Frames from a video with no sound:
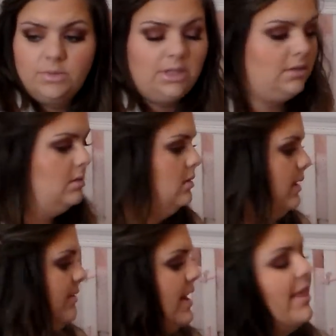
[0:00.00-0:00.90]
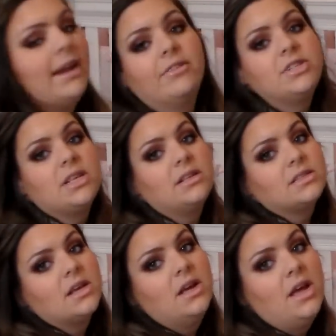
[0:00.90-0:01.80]
We have had that ever since.
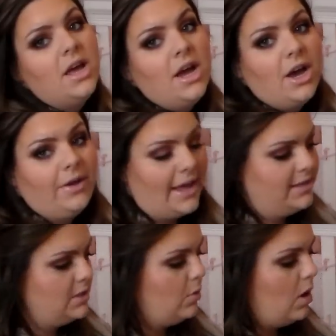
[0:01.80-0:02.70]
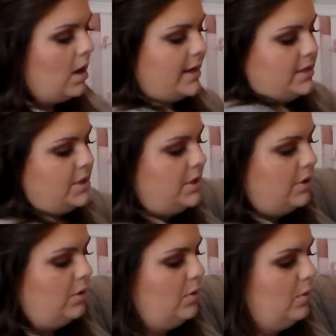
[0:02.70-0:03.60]
Okay, so on
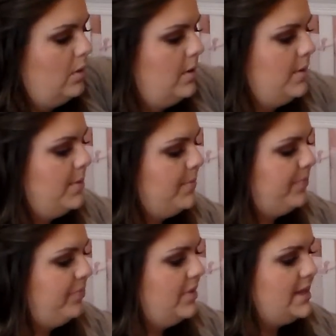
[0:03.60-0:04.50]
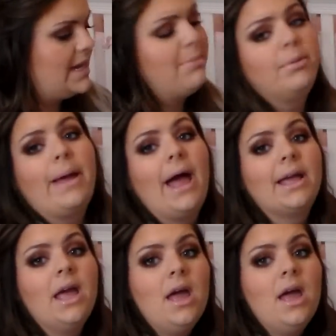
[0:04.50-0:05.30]
to the diaper bag.